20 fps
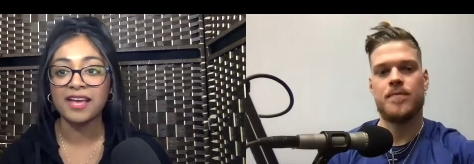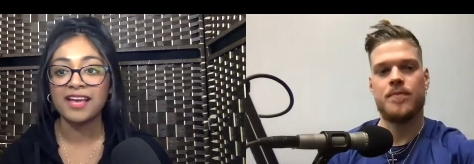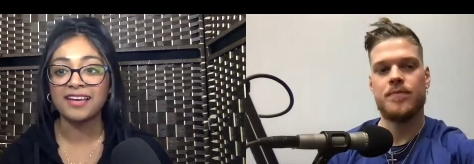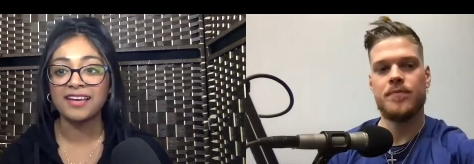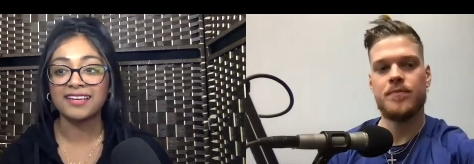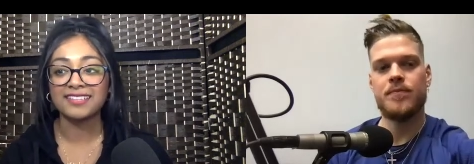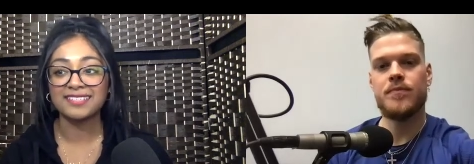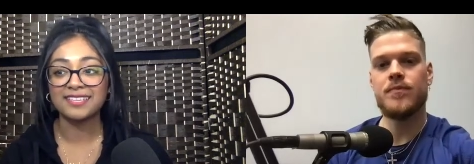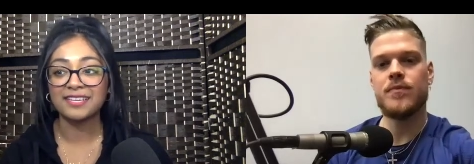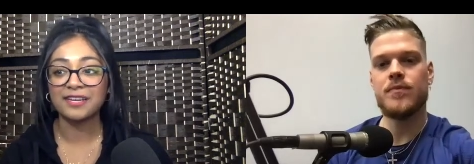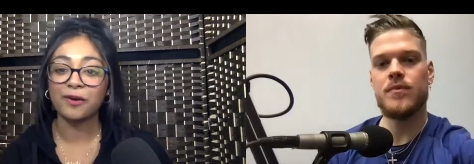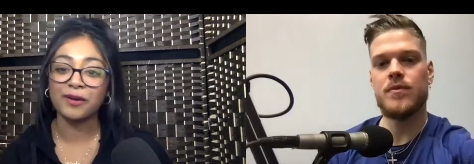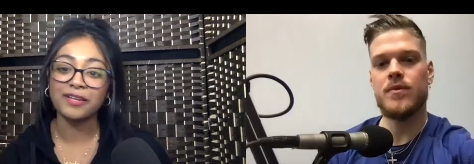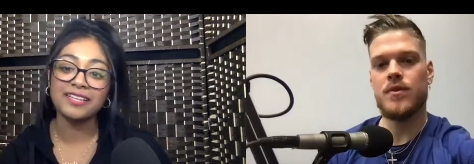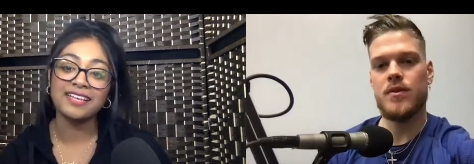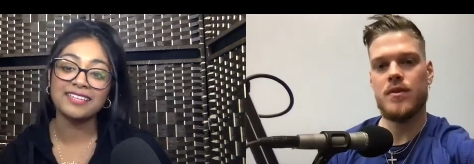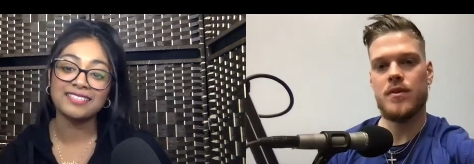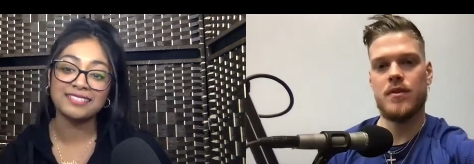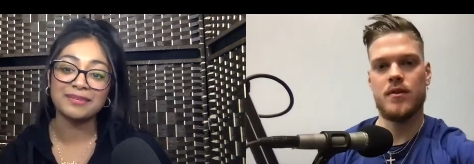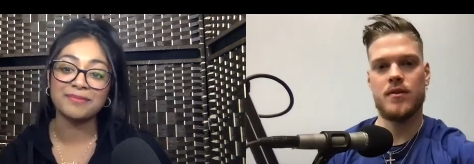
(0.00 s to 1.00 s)
Speaker 1: because you know it,
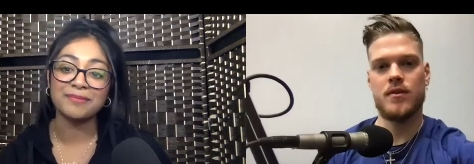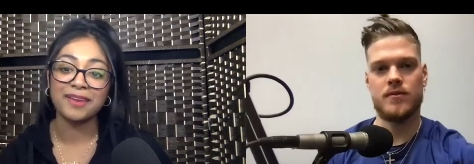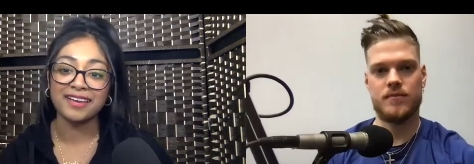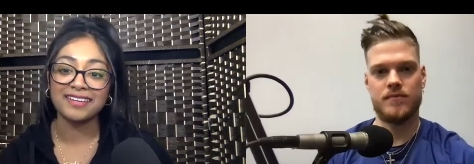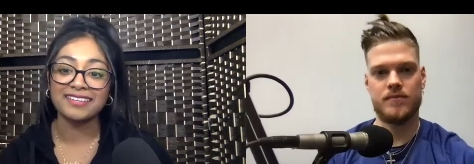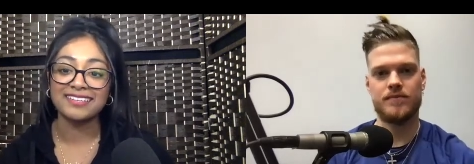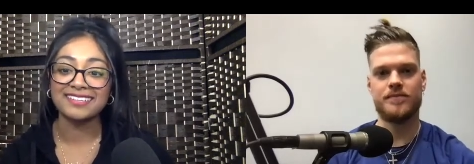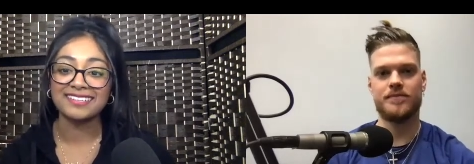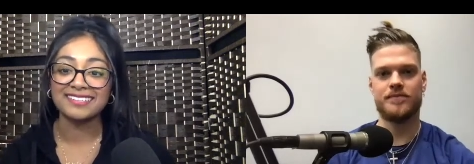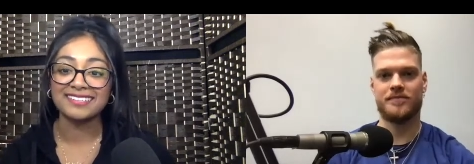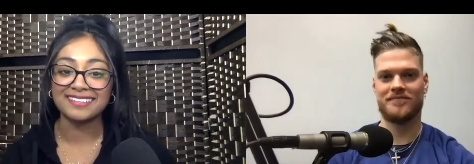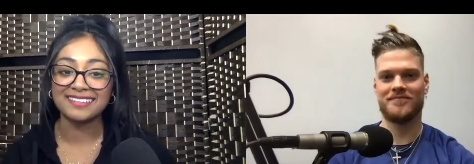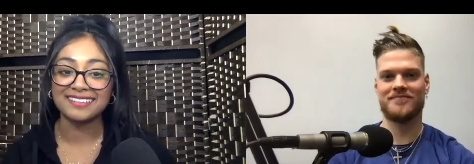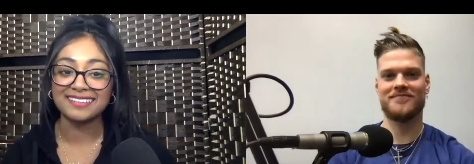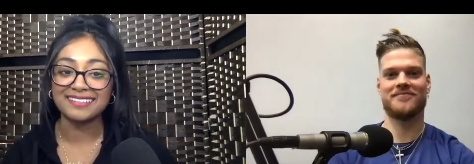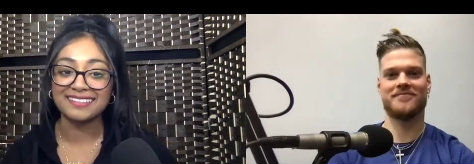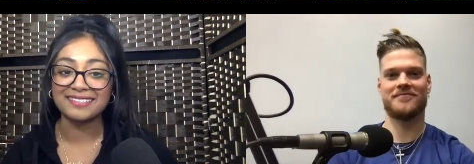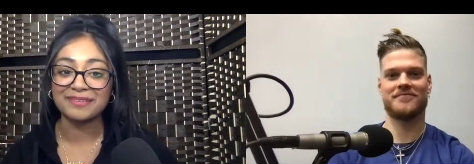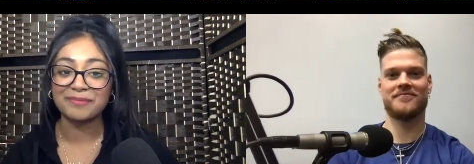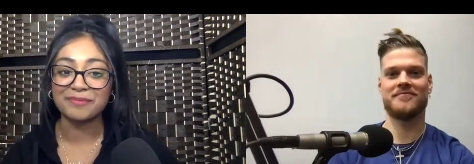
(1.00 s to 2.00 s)
it's demanding to
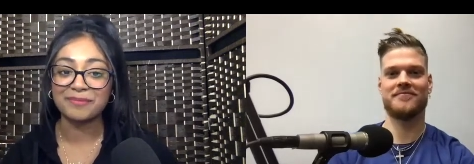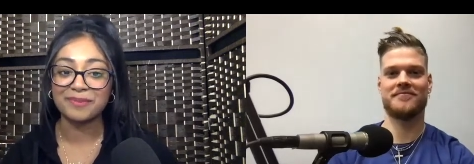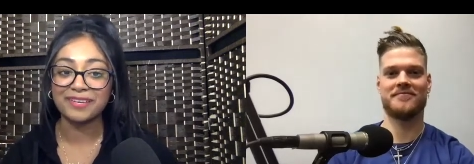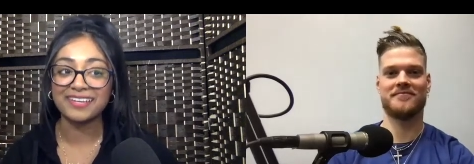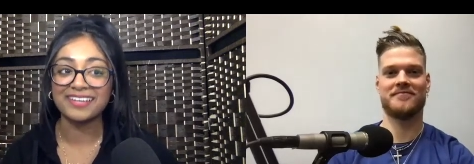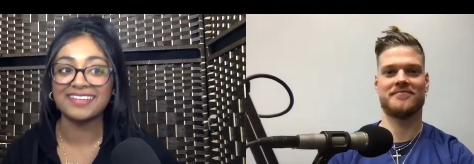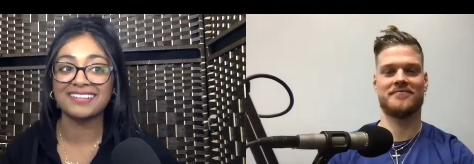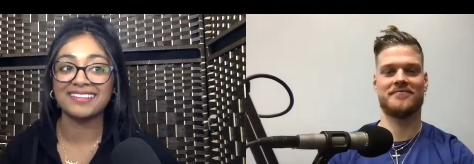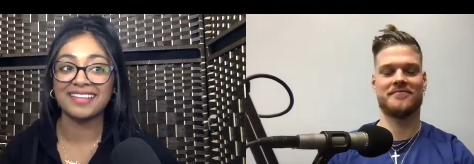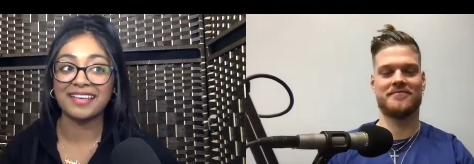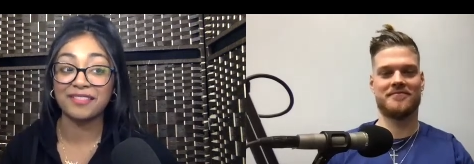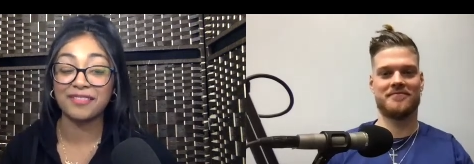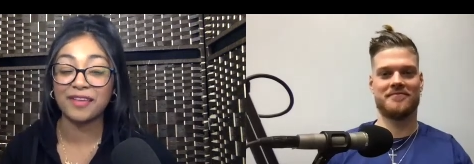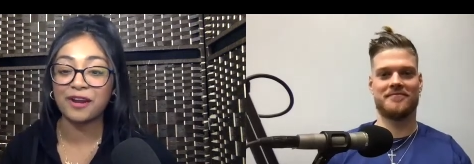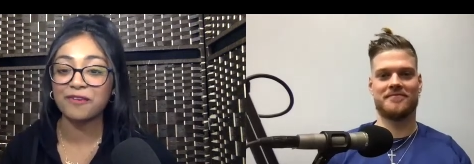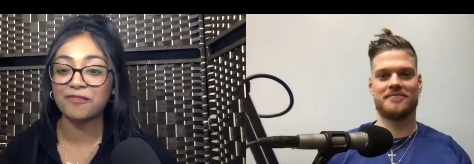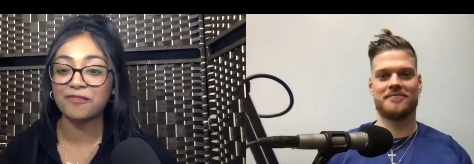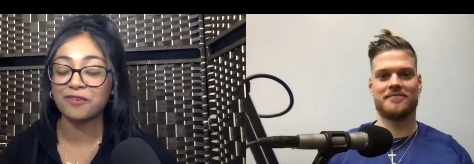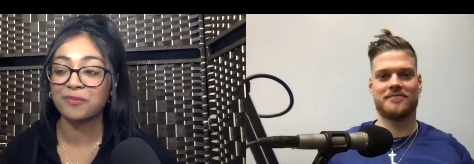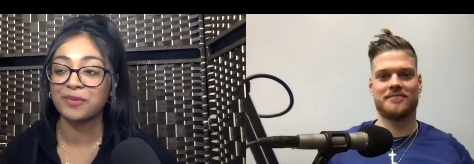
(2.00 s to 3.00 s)
to be like there
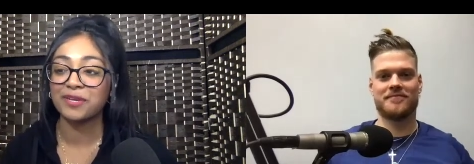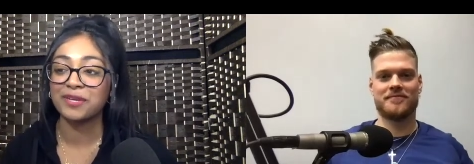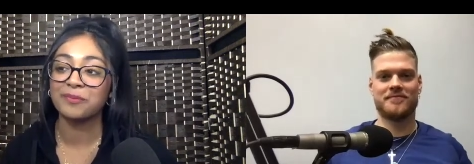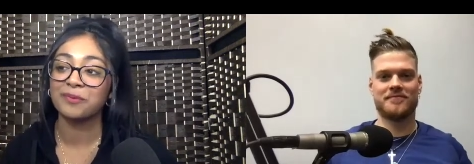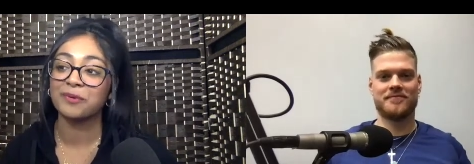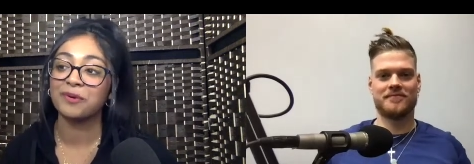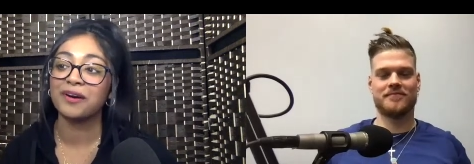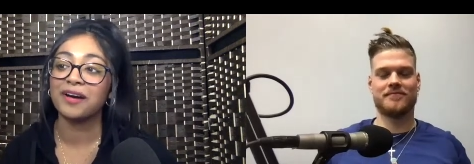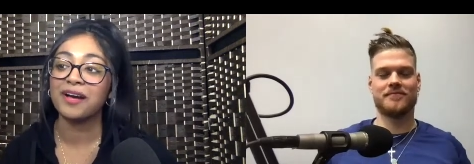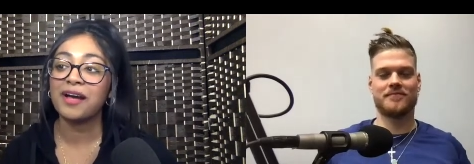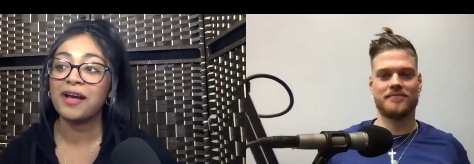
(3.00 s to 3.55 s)
for people.